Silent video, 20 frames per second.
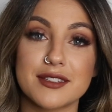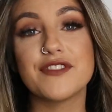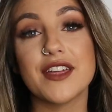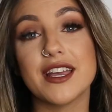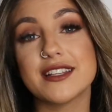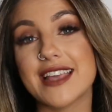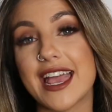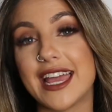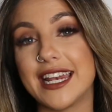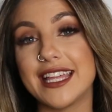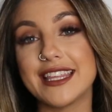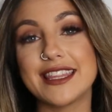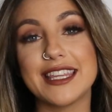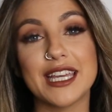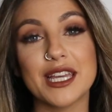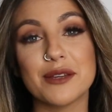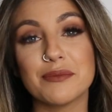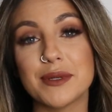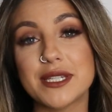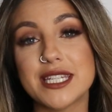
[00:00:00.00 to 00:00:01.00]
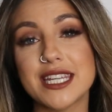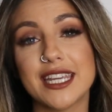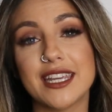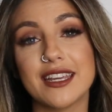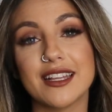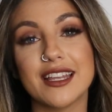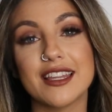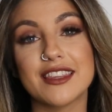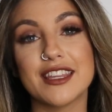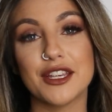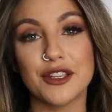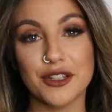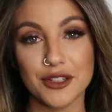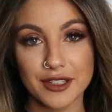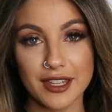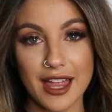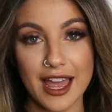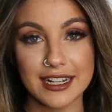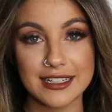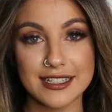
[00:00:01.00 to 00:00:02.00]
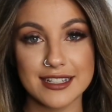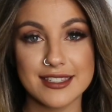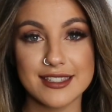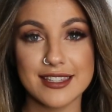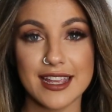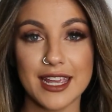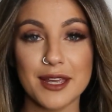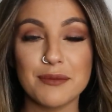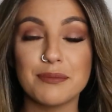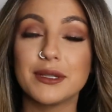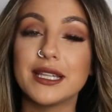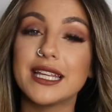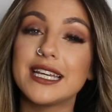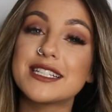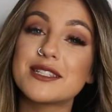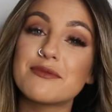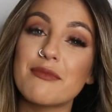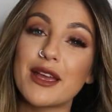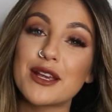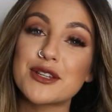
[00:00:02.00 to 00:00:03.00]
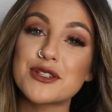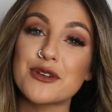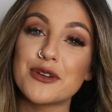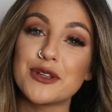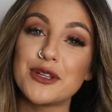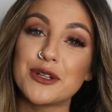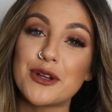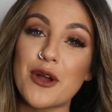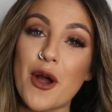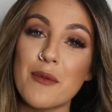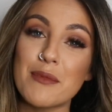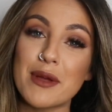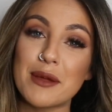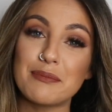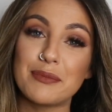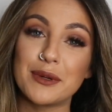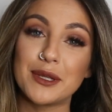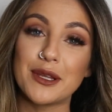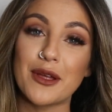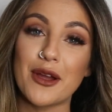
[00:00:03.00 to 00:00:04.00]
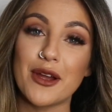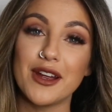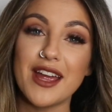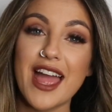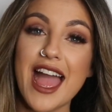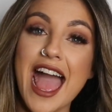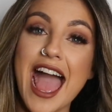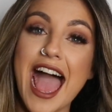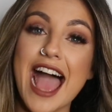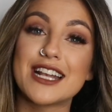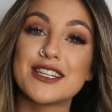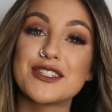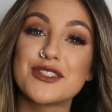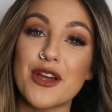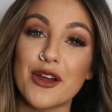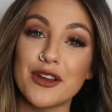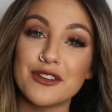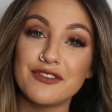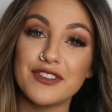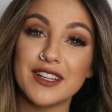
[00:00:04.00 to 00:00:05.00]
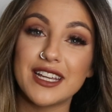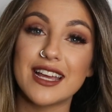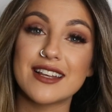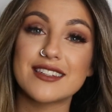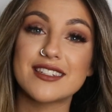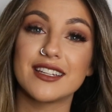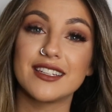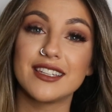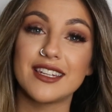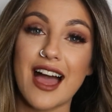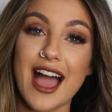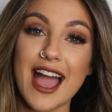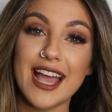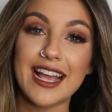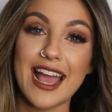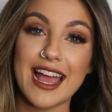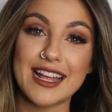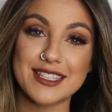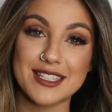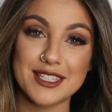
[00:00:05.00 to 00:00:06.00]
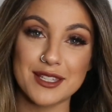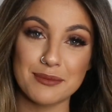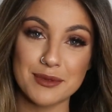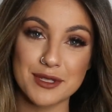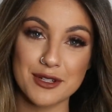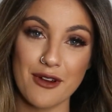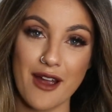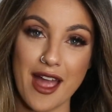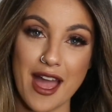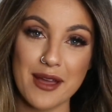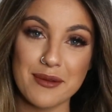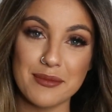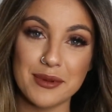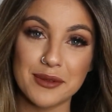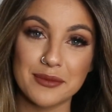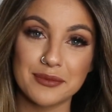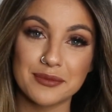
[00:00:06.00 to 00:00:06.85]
If there's anything in particular that you'd like to see, please make sure you comment below and don't forget to like and subscribe.